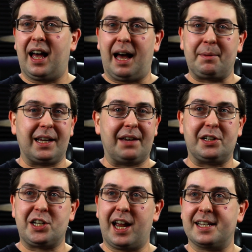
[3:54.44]
I'm gonna give
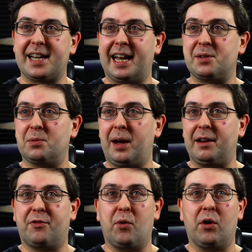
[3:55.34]
it a chance. I guess we're
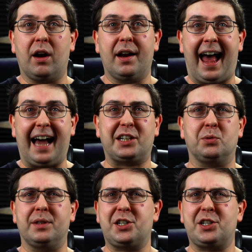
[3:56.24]
waiting for an actual,